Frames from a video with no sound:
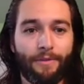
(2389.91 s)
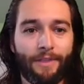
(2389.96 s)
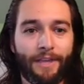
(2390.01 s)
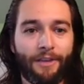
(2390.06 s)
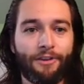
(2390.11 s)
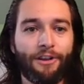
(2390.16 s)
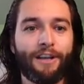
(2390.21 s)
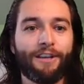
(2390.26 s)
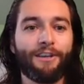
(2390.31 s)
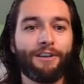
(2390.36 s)
that
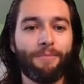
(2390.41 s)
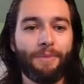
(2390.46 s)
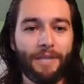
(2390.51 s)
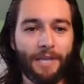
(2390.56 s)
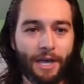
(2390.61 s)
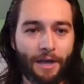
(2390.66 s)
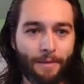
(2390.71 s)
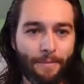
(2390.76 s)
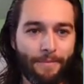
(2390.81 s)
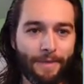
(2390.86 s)
you're not going to
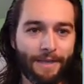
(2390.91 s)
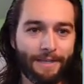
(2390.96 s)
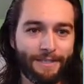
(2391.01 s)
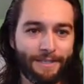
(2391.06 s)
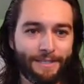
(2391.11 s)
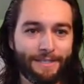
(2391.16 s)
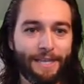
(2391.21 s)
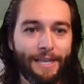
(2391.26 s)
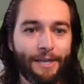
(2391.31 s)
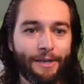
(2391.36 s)
become that
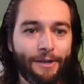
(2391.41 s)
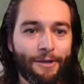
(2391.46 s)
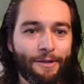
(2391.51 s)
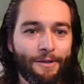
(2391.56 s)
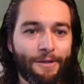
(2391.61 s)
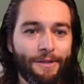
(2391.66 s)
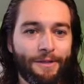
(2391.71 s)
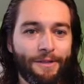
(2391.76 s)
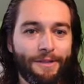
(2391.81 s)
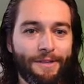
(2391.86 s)

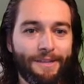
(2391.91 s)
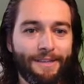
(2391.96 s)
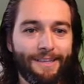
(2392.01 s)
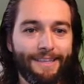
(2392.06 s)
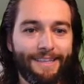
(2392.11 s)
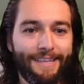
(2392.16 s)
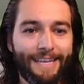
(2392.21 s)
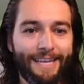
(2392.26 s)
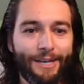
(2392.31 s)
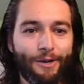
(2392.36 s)
stale
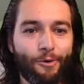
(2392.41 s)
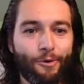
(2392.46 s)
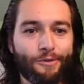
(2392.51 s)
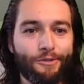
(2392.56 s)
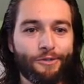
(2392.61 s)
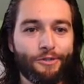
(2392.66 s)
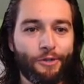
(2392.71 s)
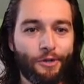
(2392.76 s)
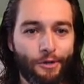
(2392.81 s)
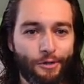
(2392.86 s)
old
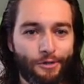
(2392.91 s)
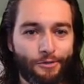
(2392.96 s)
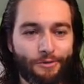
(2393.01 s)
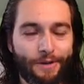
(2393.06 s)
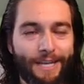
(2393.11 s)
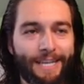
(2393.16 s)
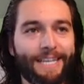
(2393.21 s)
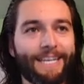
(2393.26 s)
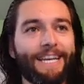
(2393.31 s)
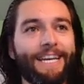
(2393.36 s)
church, right?